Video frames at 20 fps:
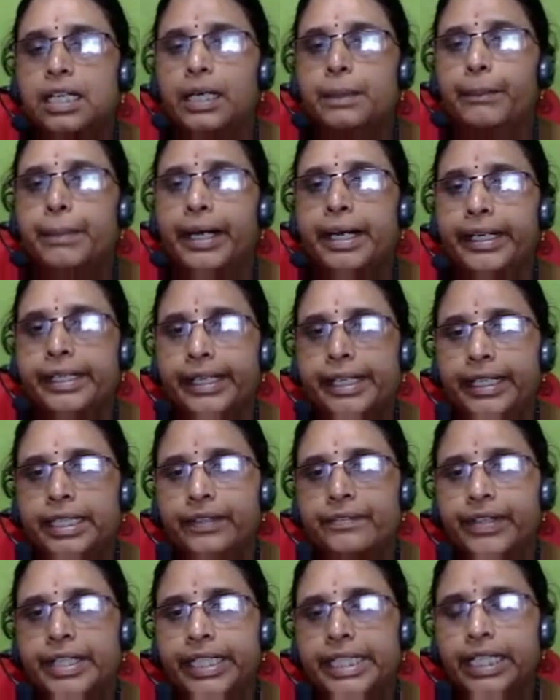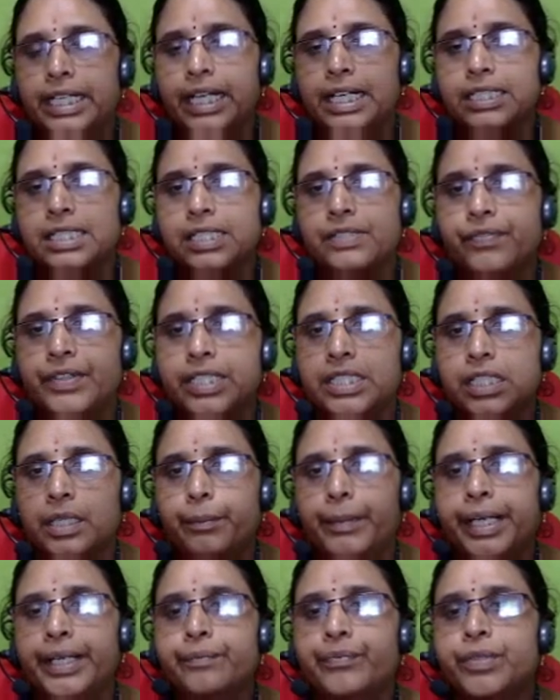but in the vertical axis wind
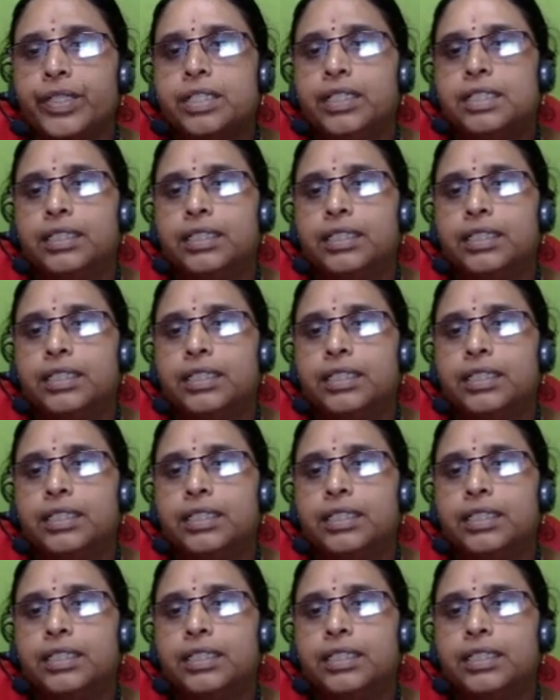turbine,